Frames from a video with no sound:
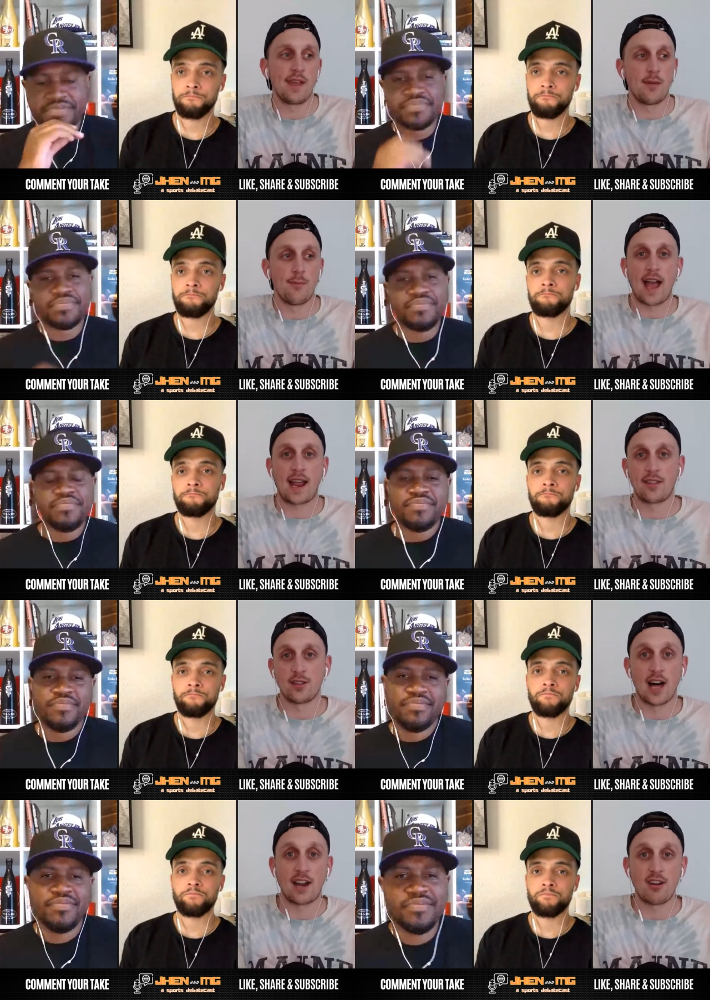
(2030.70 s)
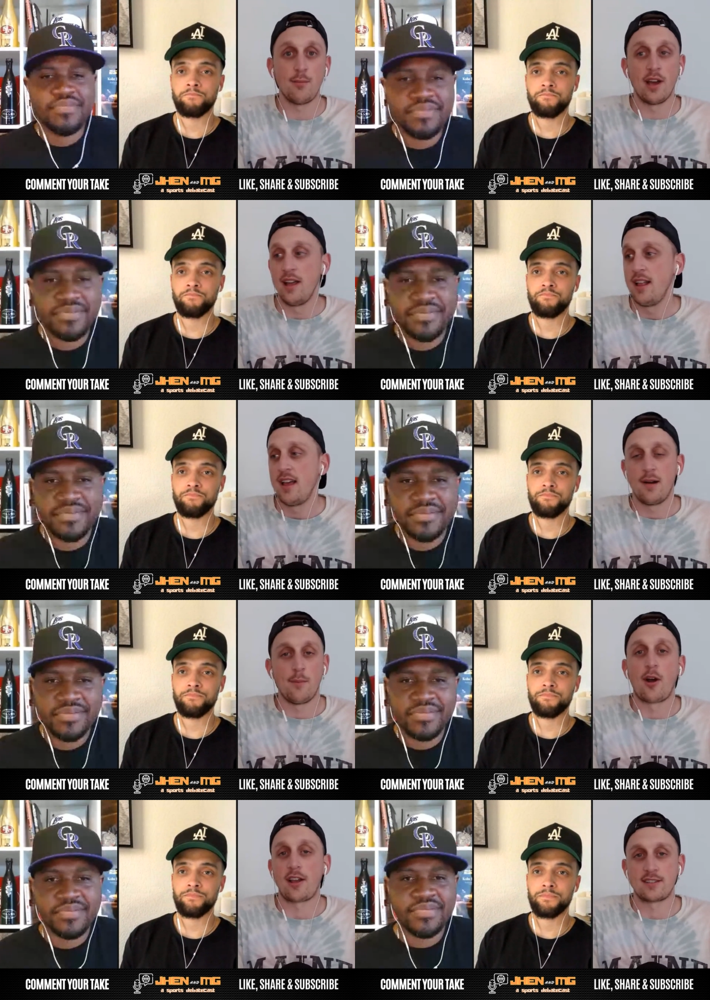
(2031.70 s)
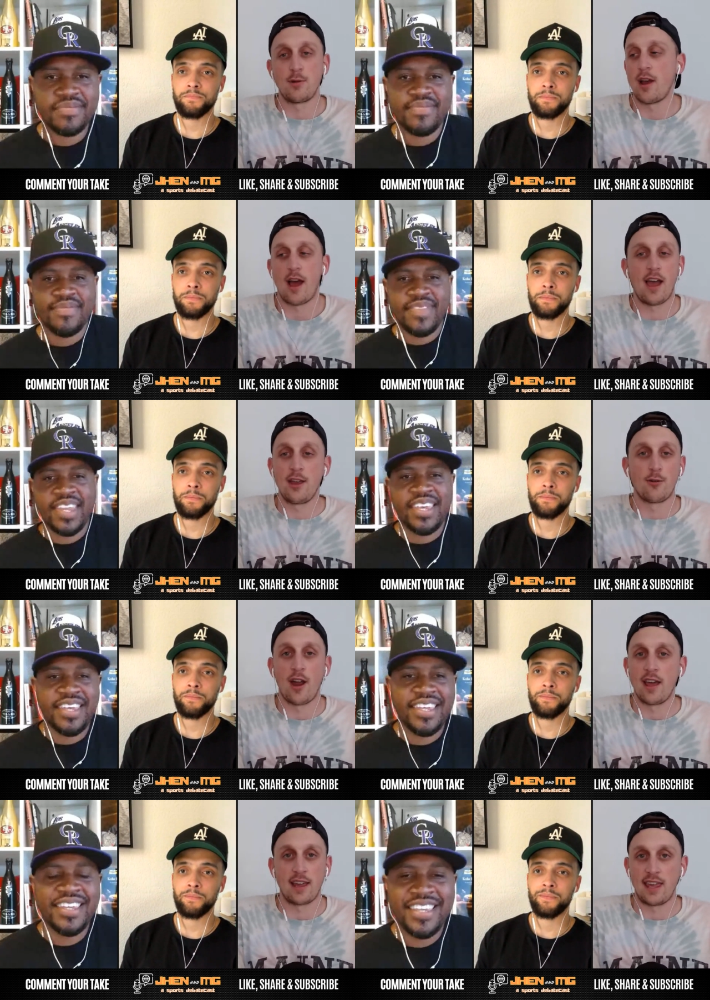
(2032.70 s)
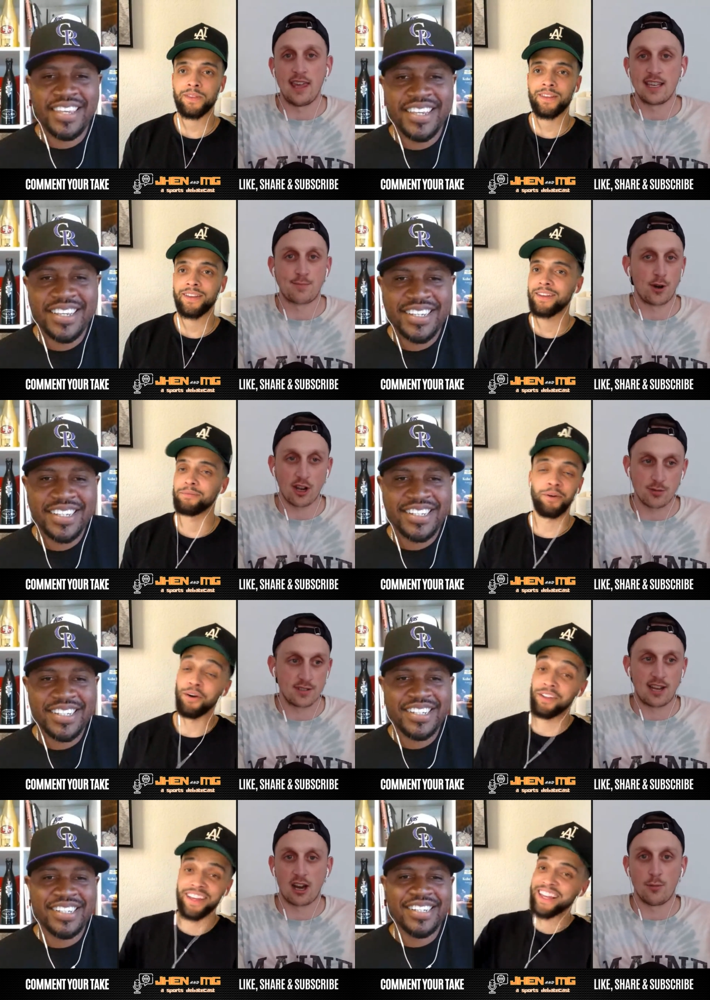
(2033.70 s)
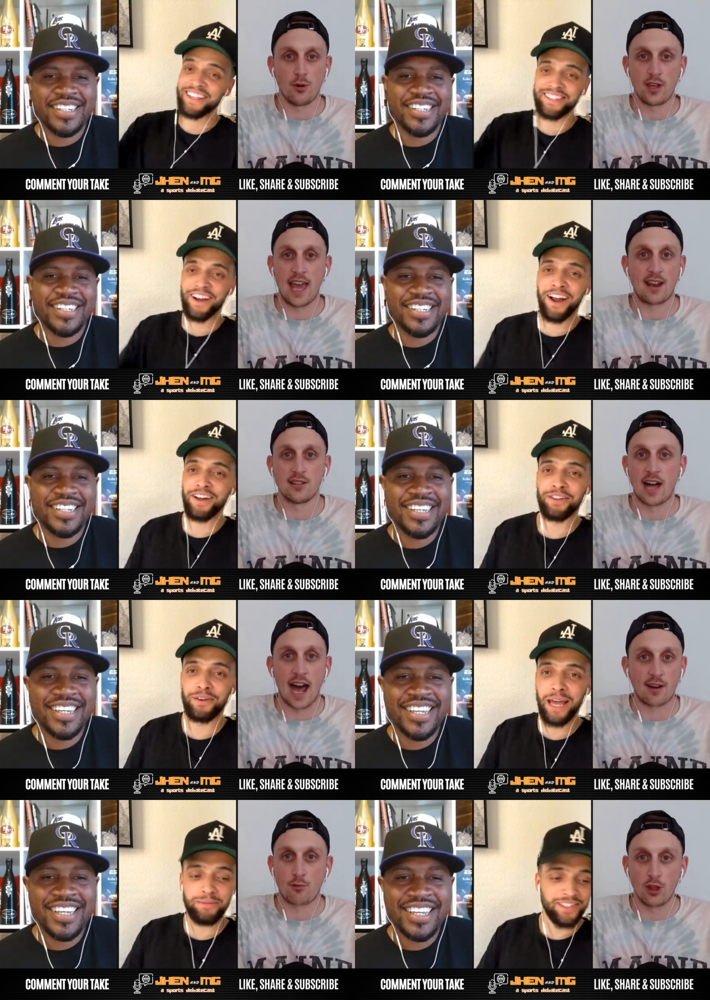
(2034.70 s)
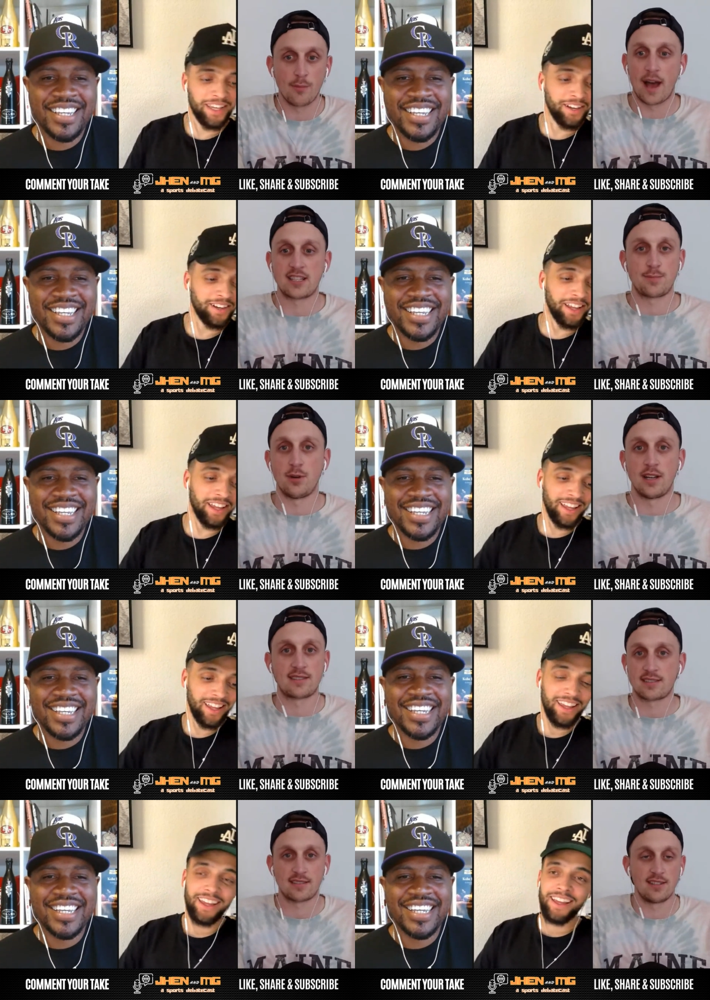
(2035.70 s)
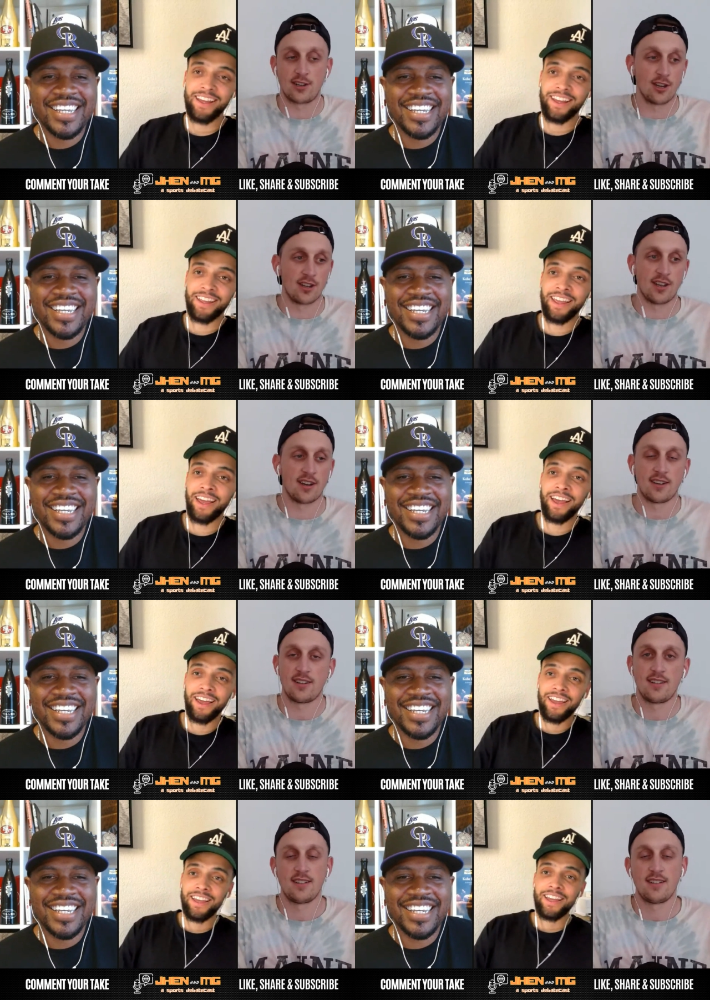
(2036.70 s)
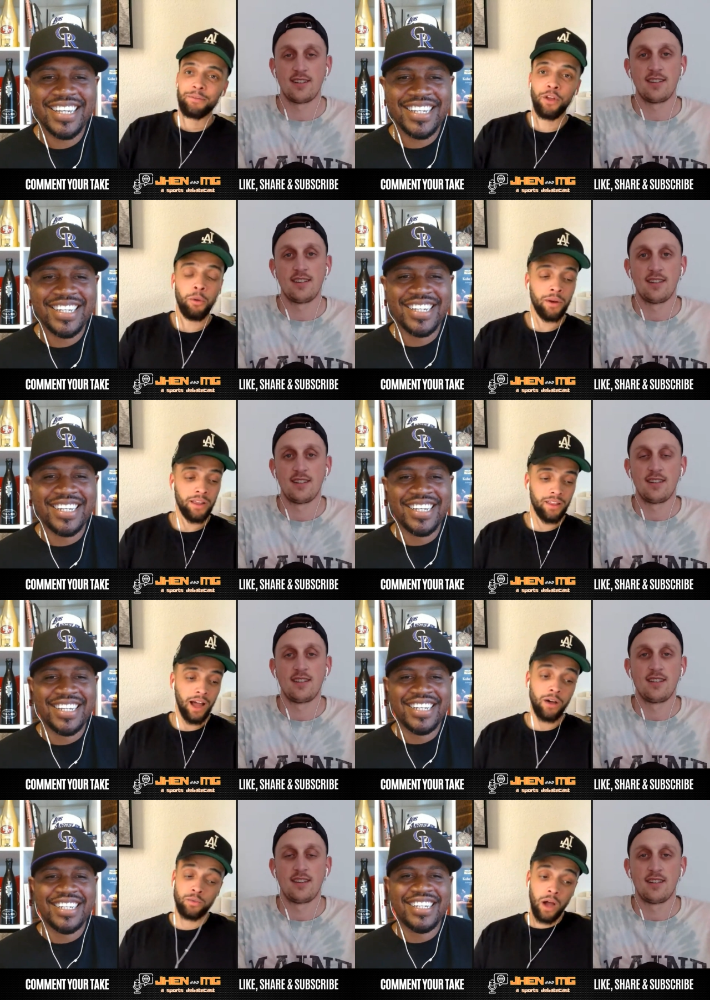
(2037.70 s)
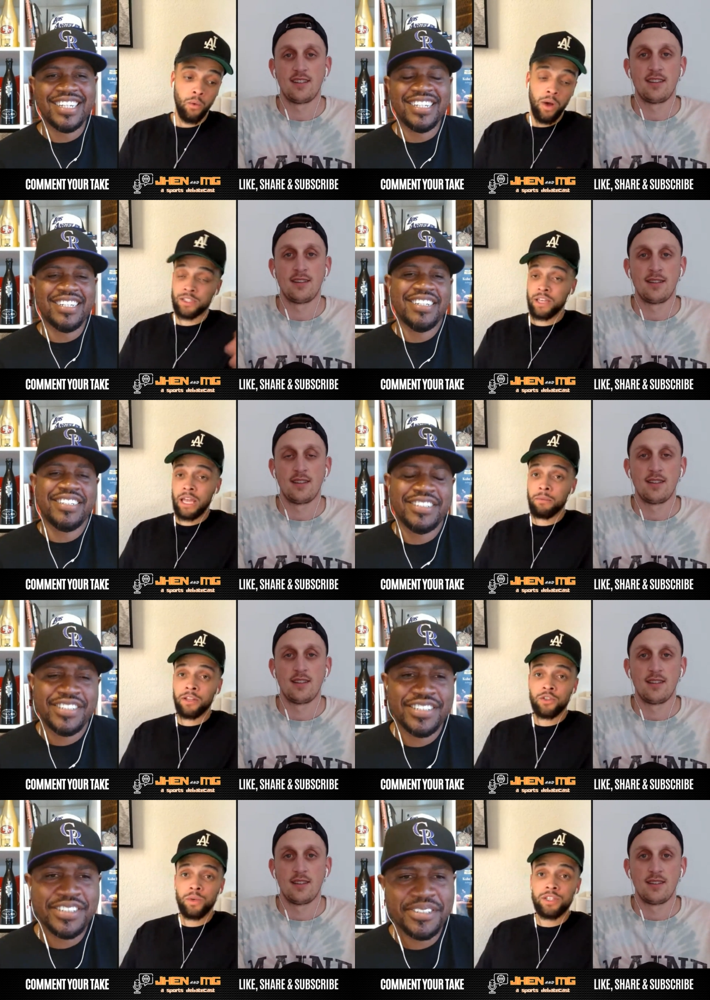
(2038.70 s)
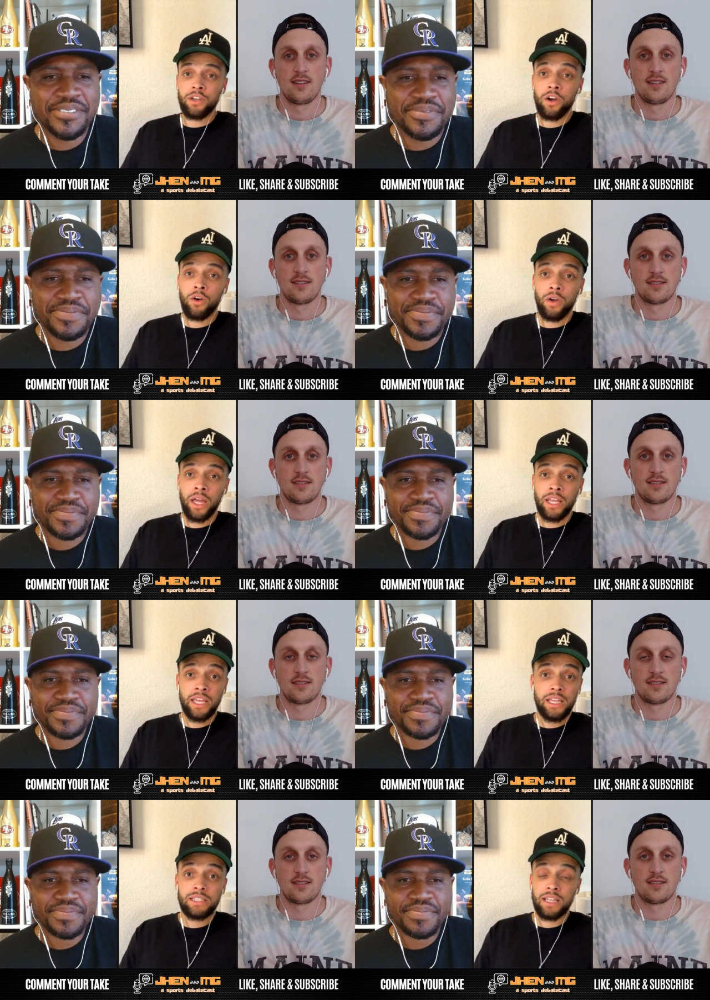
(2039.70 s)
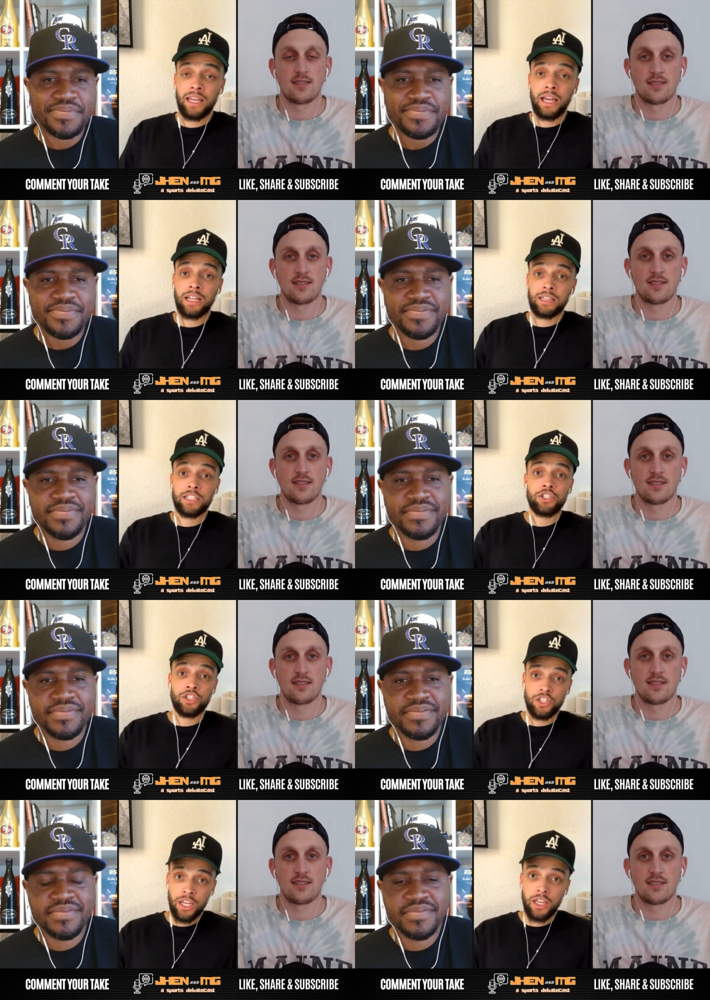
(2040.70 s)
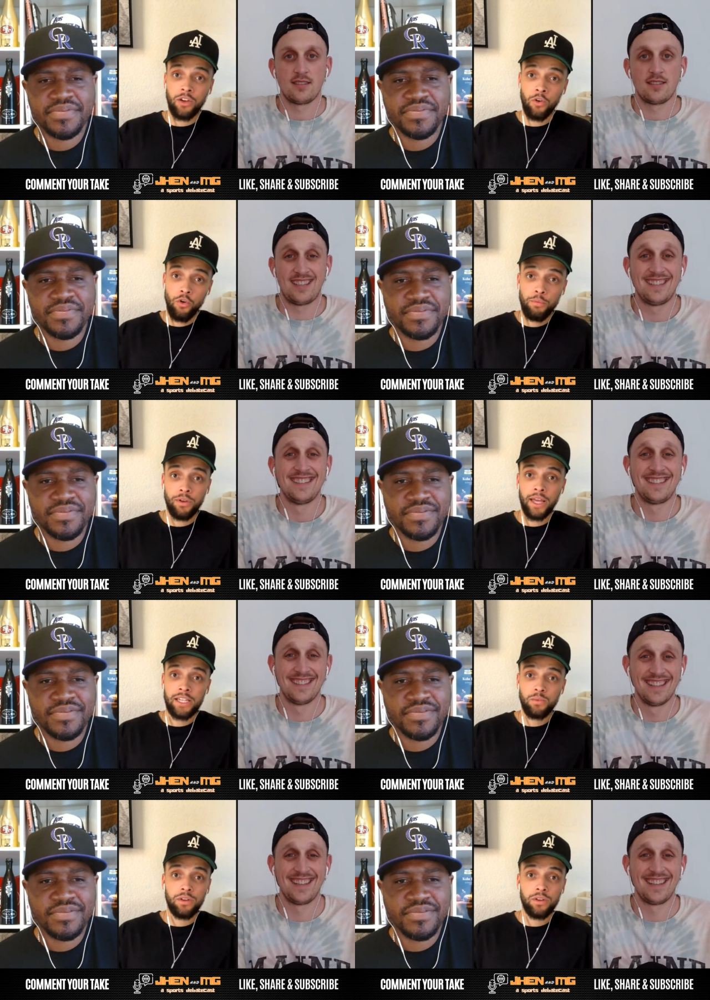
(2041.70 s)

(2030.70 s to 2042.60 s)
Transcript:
Speaker 1: in the back end of the lottery. But Marcus, we uh, you're right. Like he is production Bro, terrible. Yeah, so yeah, a lot of really bad splits.
Speaker 2: You're good. No. Yeah. No, but I, I, was I watched the game like two weeks ago, and he is like a legit hooper. Like he's